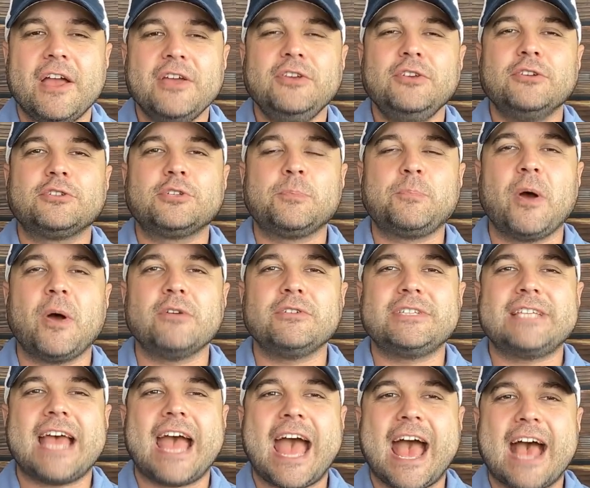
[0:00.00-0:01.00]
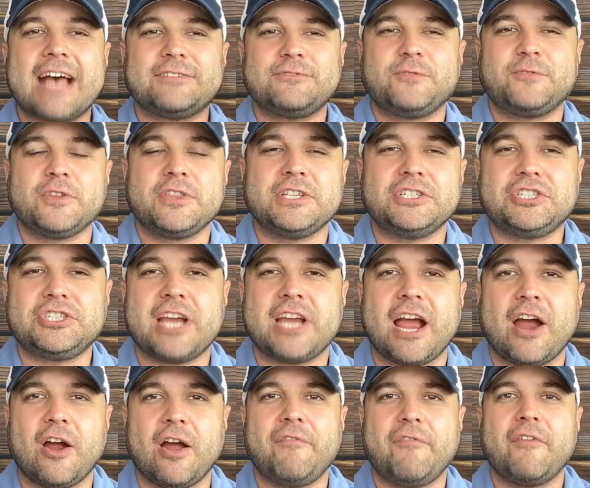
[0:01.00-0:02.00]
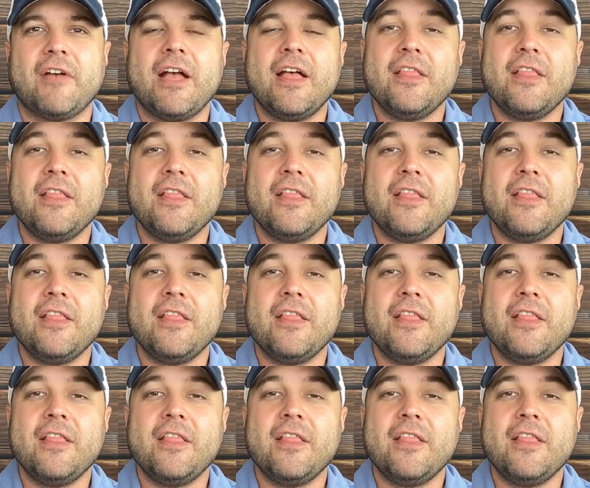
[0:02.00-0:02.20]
You're supposed to ask for the sheriff.